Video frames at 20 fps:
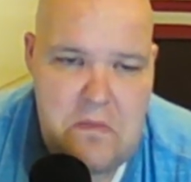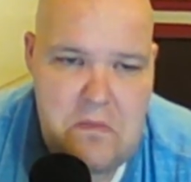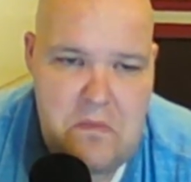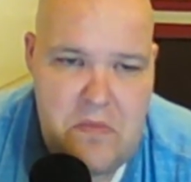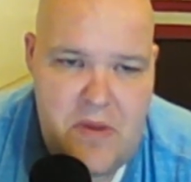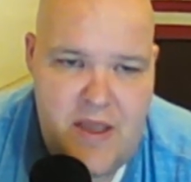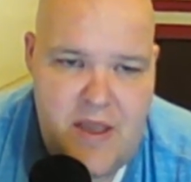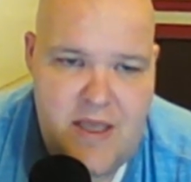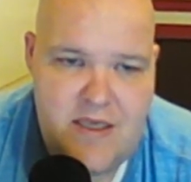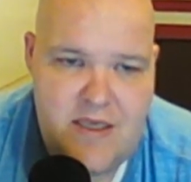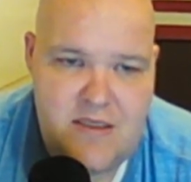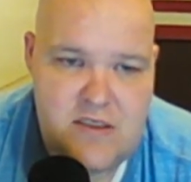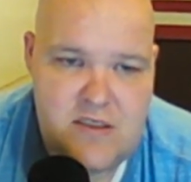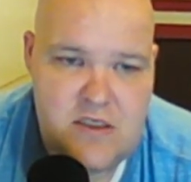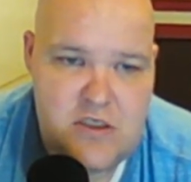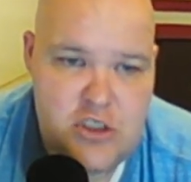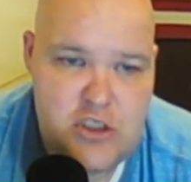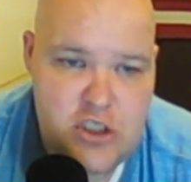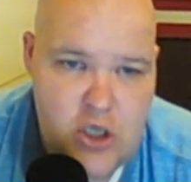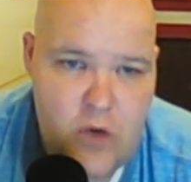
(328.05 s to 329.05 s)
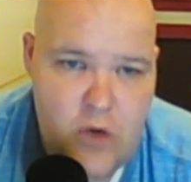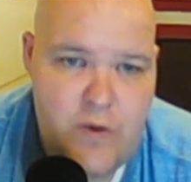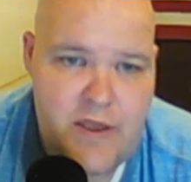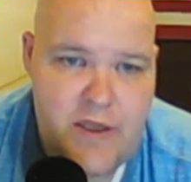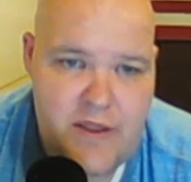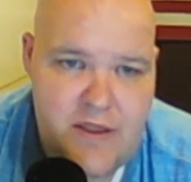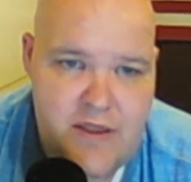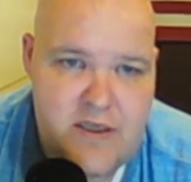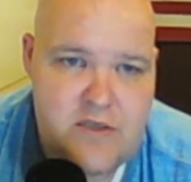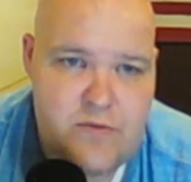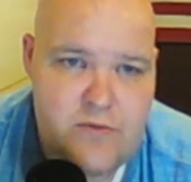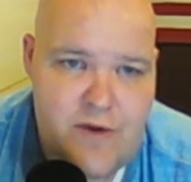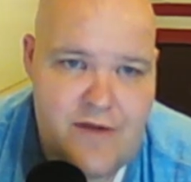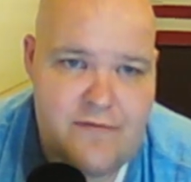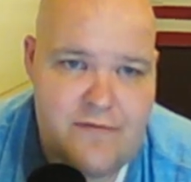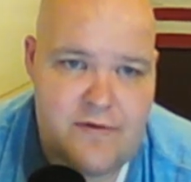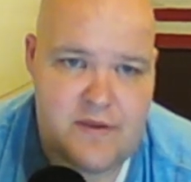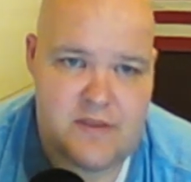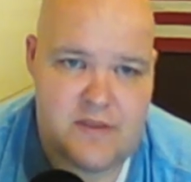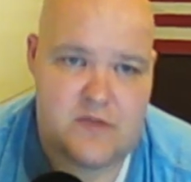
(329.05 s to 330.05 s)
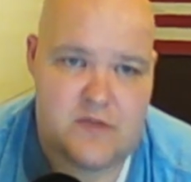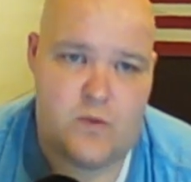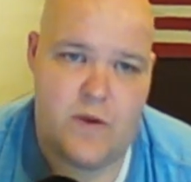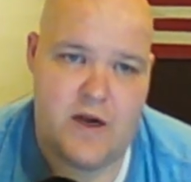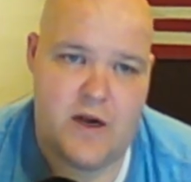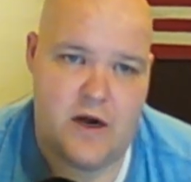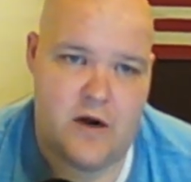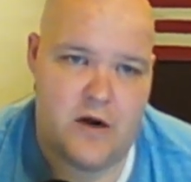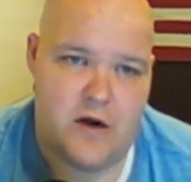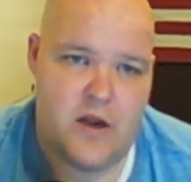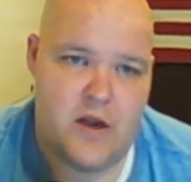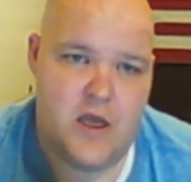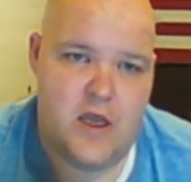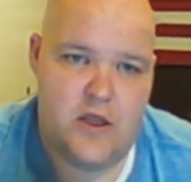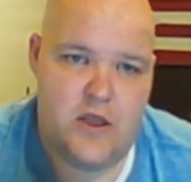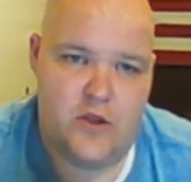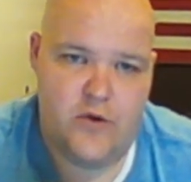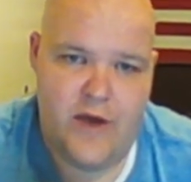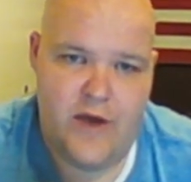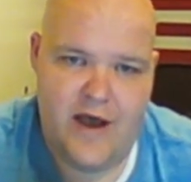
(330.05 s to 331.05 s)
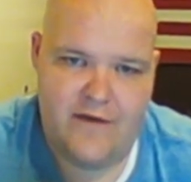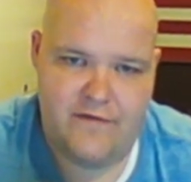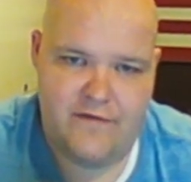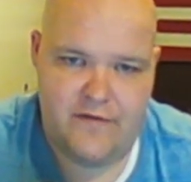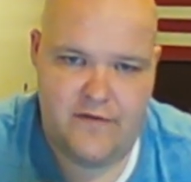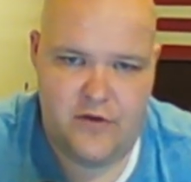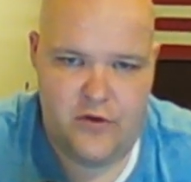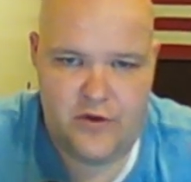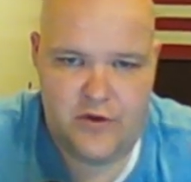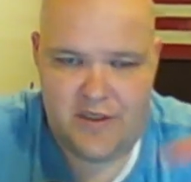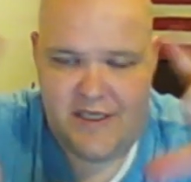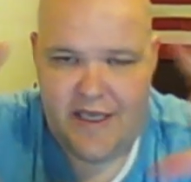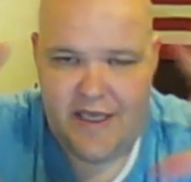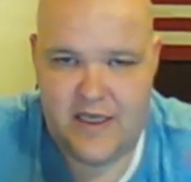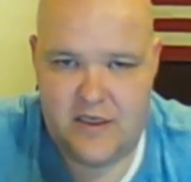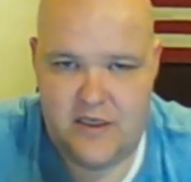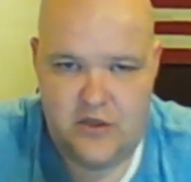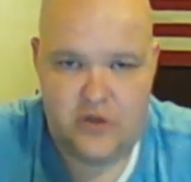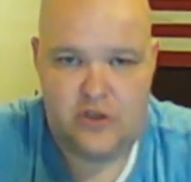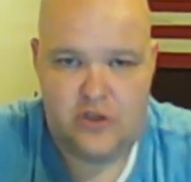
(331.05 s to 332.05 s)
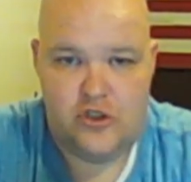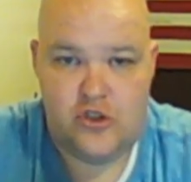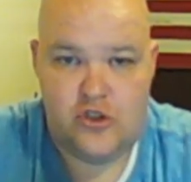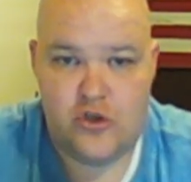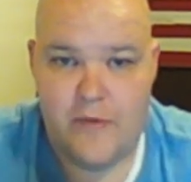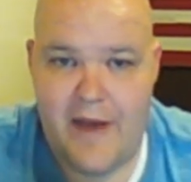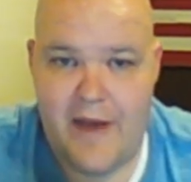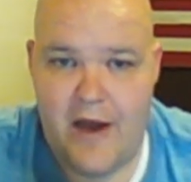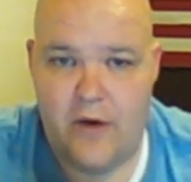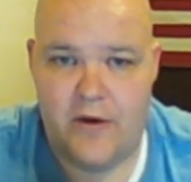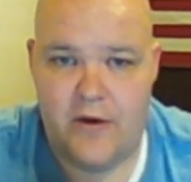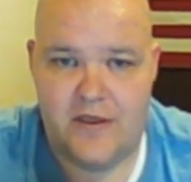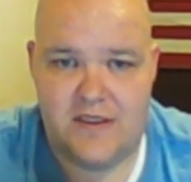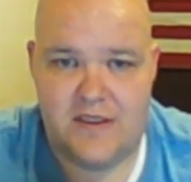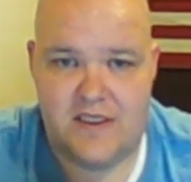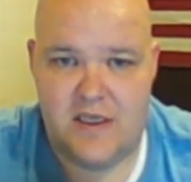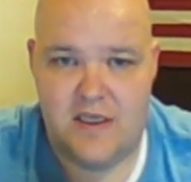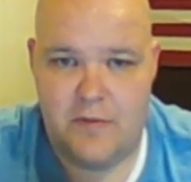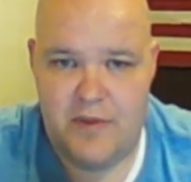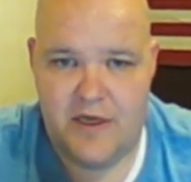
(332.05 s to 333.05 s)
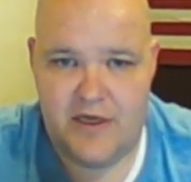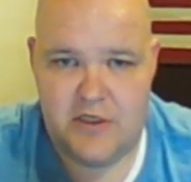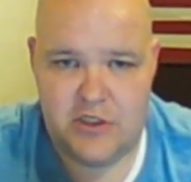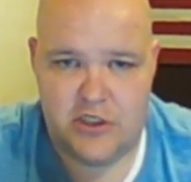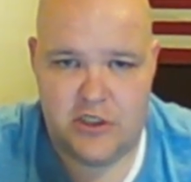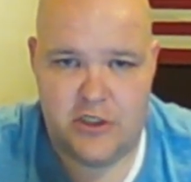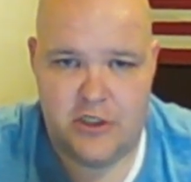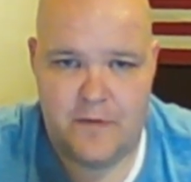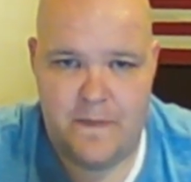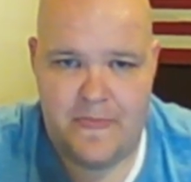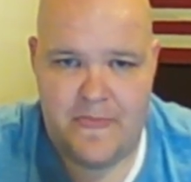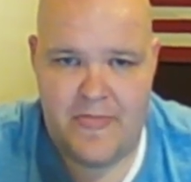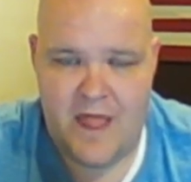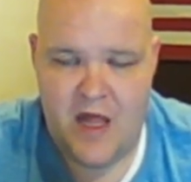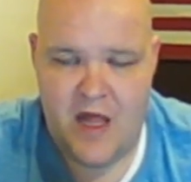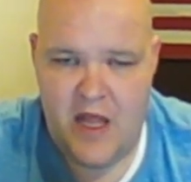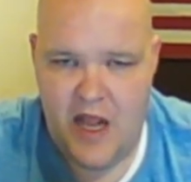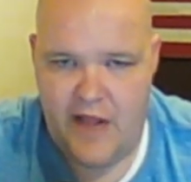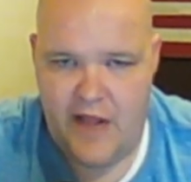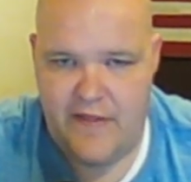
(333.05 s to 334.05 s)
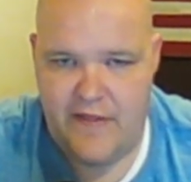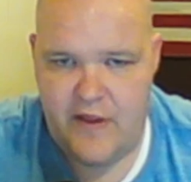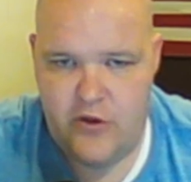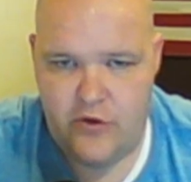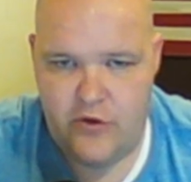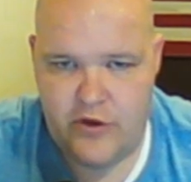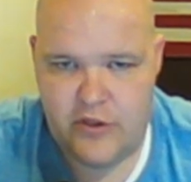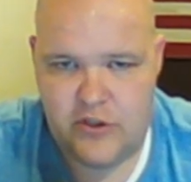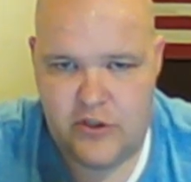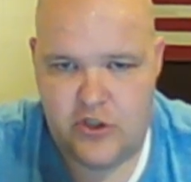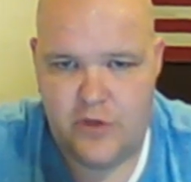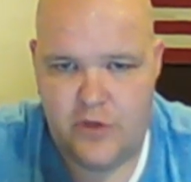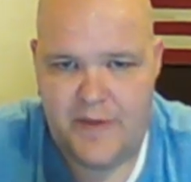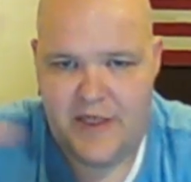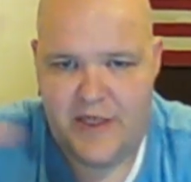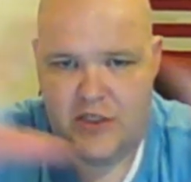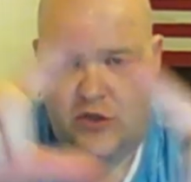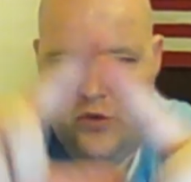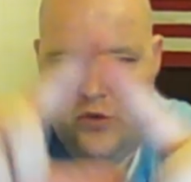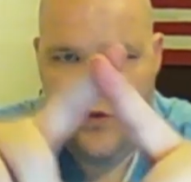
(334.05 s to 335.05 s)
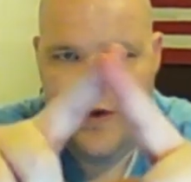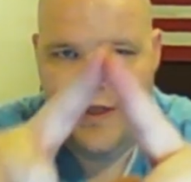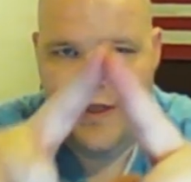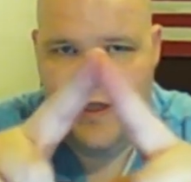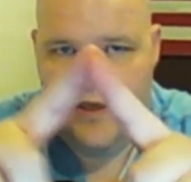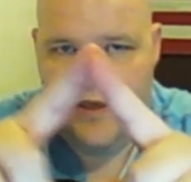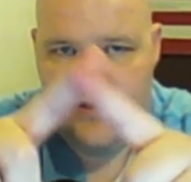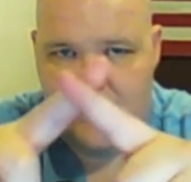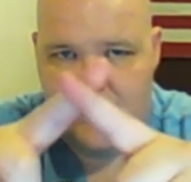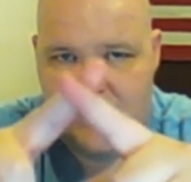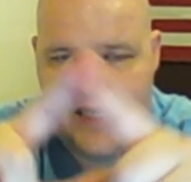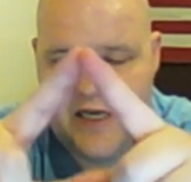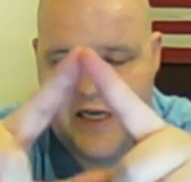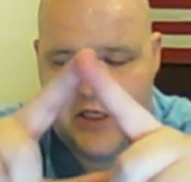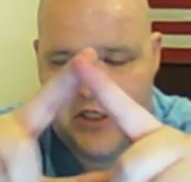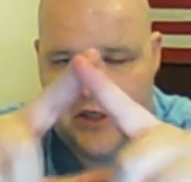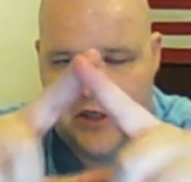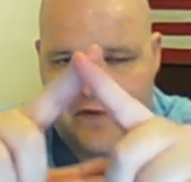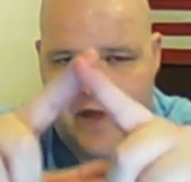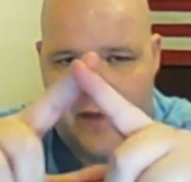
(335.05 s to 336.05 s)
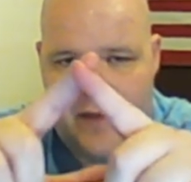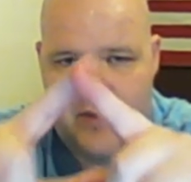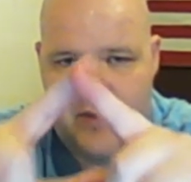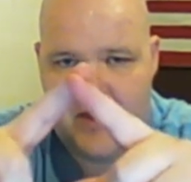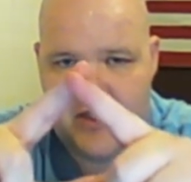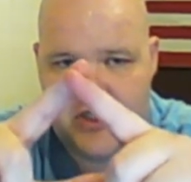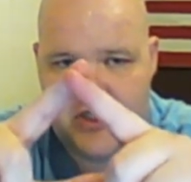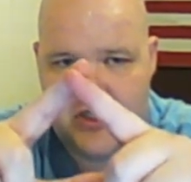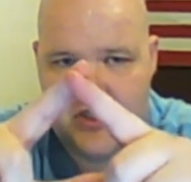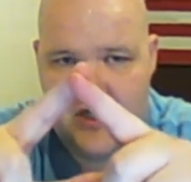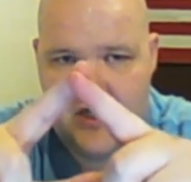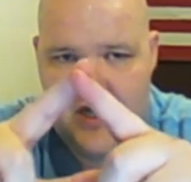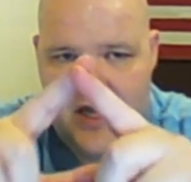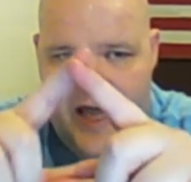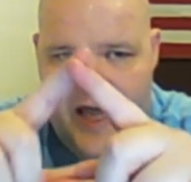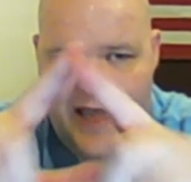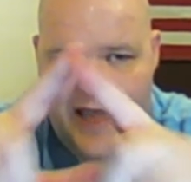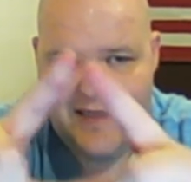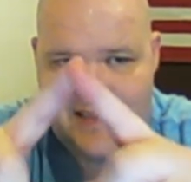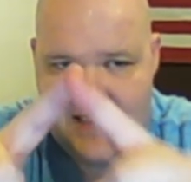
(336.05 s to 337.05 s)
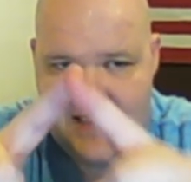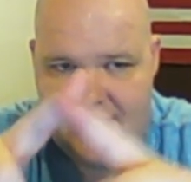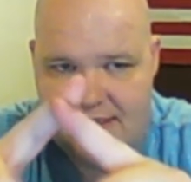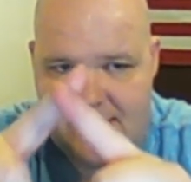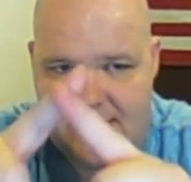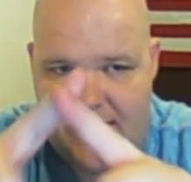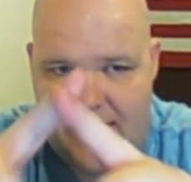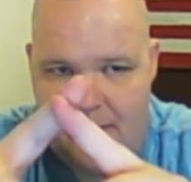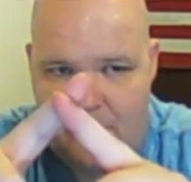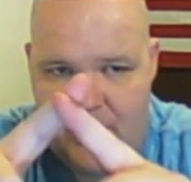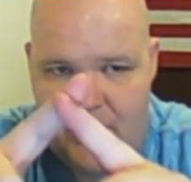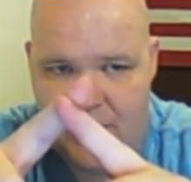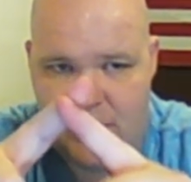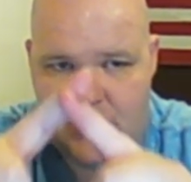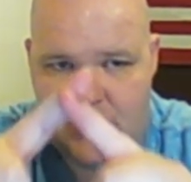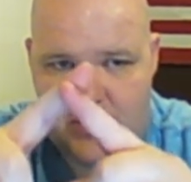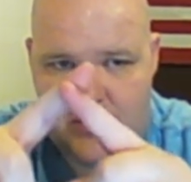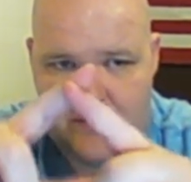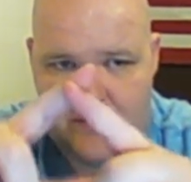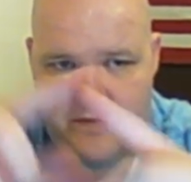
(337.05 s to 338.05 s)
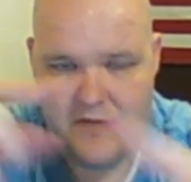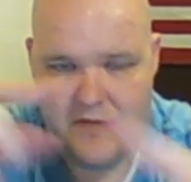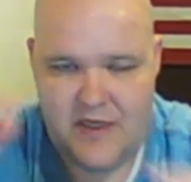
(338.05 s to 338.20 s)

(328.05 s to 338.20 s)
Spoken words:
is showing this reference where you can zoom out and see a picture, and then you can zoom into one little section of that picture and see the same picture.